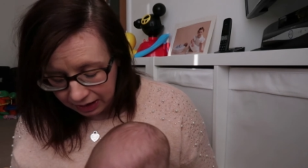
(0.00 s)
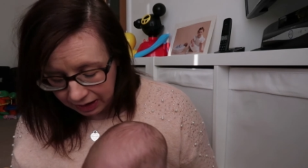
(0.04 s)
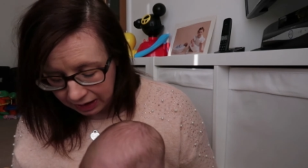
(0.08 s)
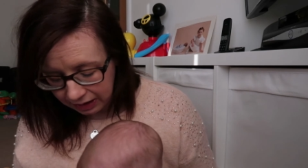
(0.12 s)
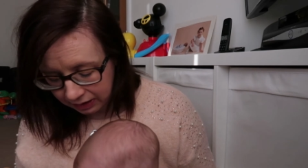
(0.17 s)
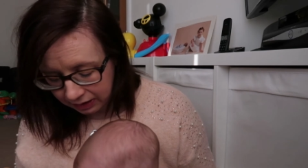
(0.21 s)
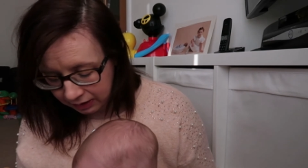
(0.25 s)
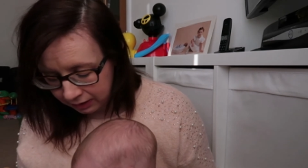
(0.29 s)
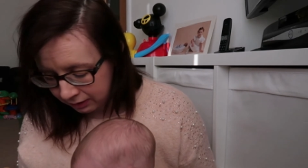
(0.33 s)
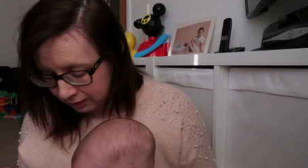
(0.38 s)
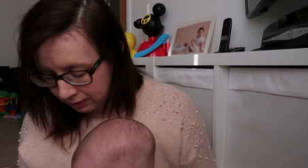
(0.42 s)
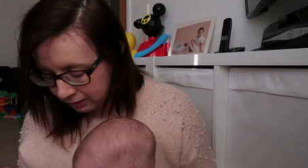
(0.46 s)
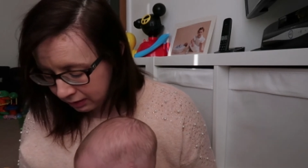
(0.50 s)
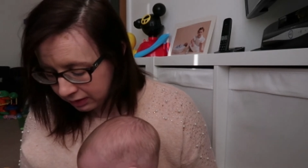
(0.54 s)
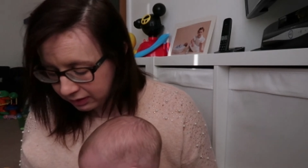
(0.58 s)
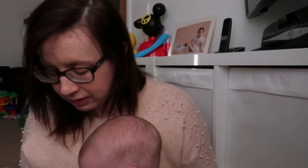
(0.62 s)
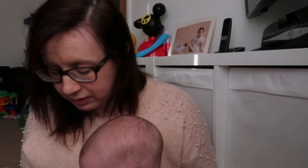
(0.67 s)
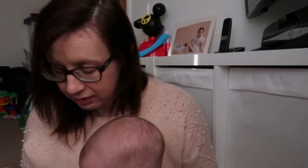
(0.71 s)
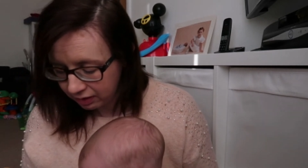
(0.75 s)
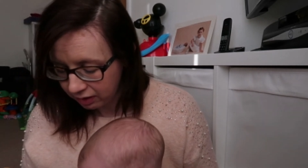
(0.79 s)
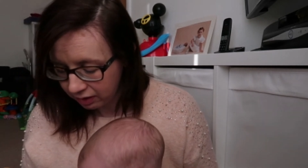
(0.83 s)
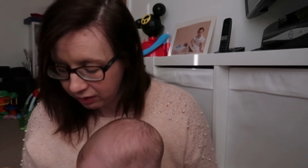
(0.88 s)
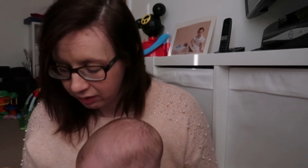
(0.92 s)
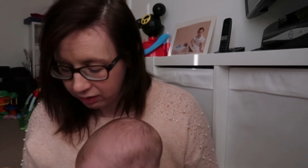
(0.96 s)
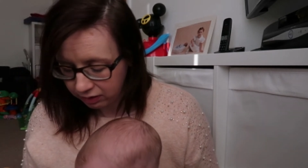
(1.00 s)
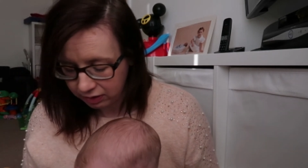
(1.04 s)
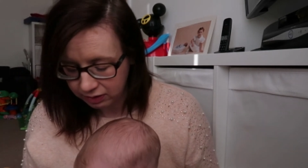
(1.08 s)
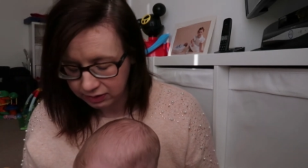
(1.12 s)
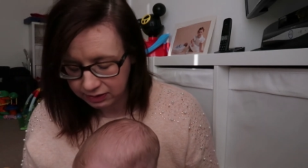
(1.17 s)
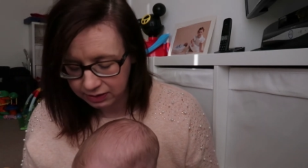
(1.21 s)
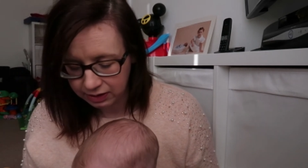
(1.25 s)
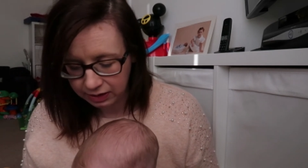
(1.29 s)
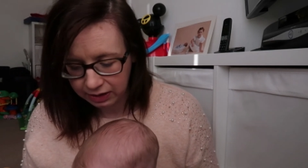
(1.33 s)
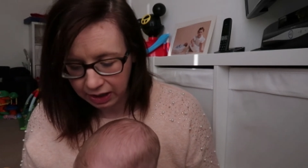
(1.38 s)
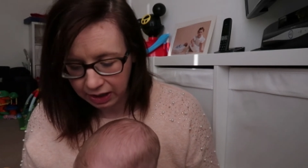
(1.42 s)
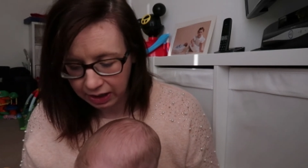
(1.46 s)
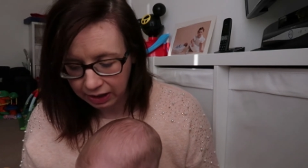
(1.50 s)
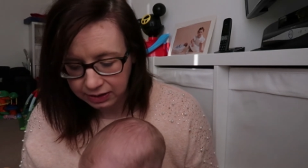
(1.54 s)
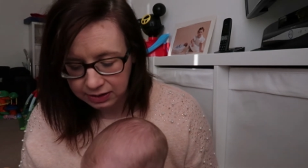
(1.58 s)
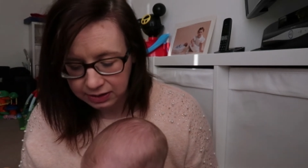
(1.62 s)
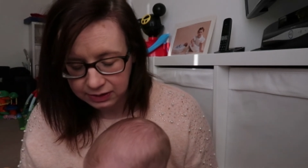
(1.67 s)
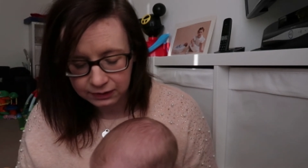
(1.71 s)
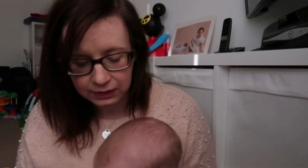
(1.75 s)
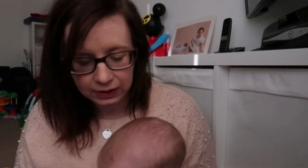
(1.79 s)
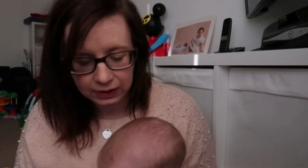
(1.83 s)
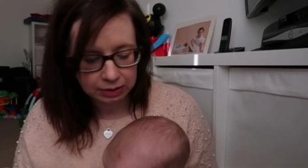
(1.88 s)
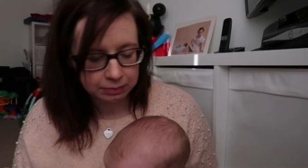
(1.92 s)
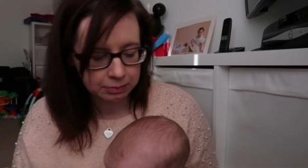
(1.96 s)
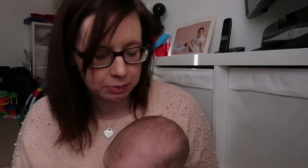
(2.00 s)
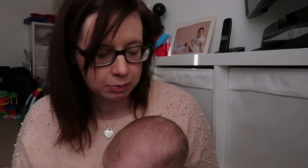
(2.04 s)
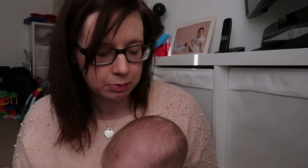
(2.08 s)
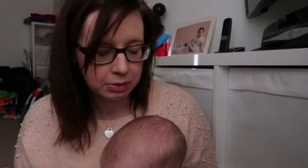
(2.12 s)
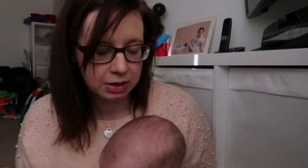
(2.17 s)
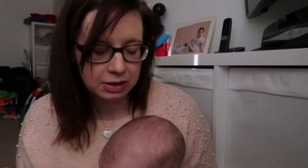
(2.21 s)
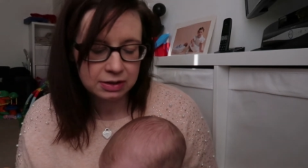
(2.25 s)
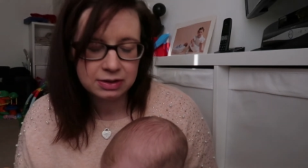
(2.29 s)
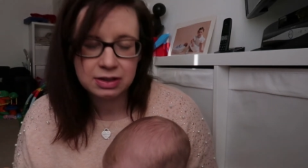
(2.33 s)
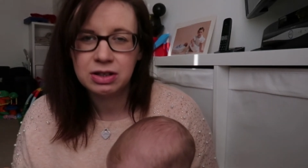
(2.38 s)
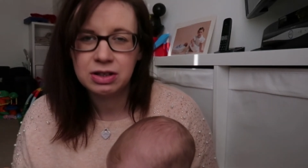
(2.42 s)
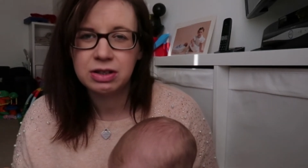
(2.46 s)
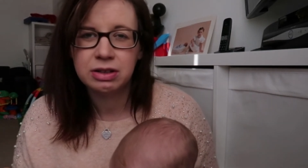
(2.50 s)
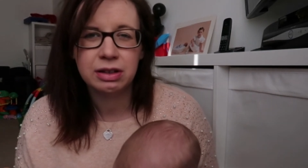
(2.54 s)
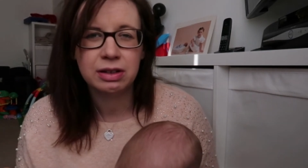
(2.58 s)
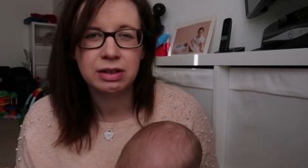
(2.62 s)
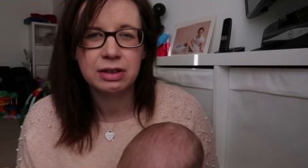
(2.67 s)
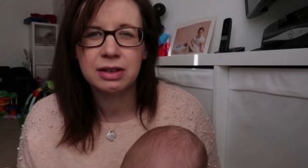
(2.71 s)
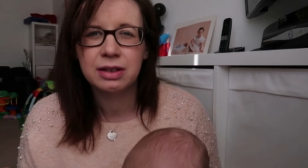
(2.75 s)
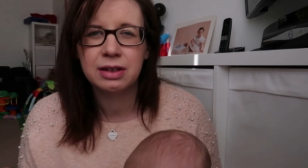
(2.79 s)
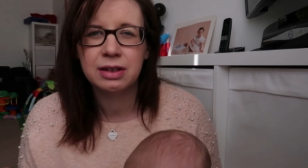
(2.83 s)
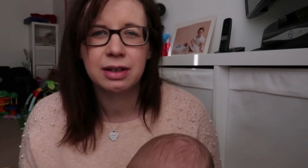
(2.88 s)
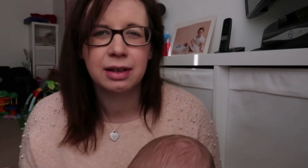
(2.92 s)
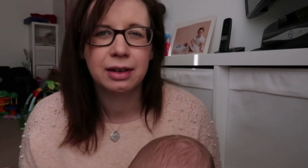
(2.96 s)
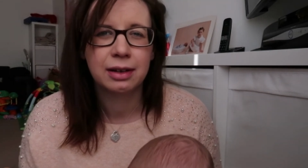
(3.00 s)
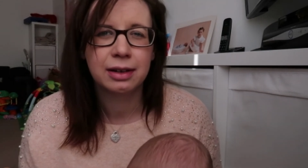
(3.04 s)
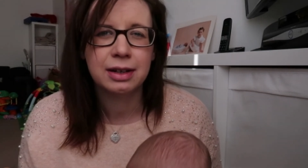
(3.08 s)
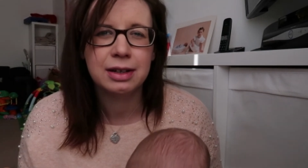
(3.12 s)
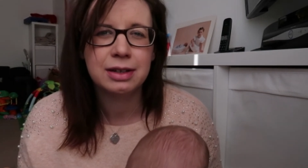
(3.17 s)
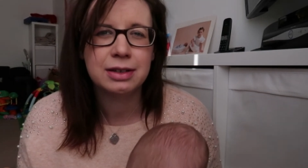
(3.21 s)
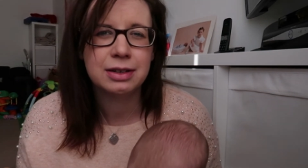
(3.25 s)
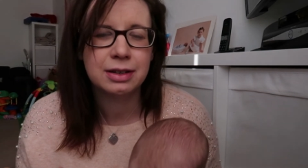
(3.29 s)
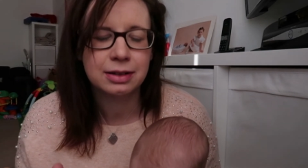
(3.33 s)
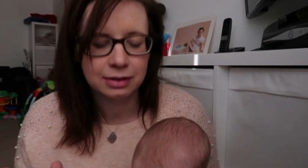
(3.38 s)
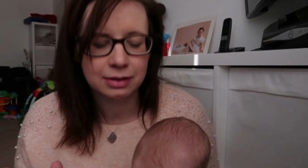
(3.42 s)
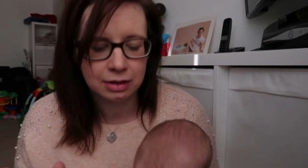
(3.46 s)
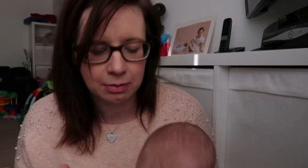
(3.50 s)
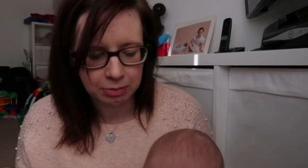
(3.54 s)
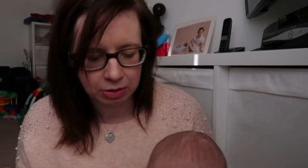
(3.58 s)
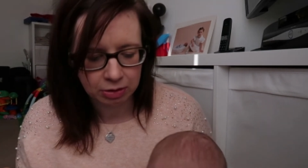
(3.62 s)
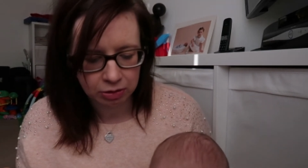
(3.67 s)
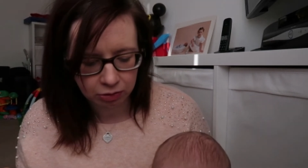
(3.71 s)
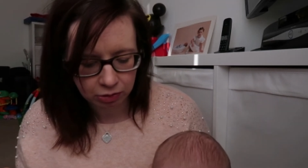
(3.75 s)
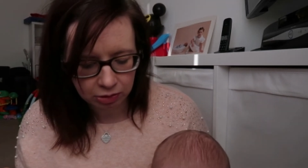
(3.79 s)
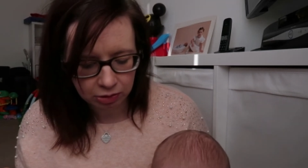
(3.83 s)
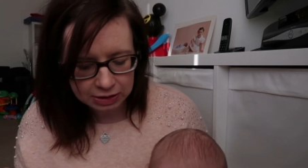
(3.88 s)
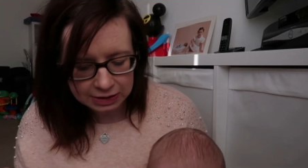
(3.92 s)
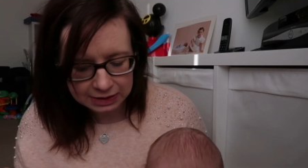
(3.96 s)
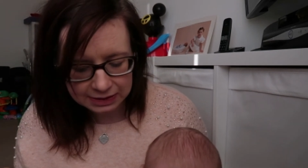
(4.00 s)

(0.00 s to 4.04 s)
And other than that, development wise, he's just coming on.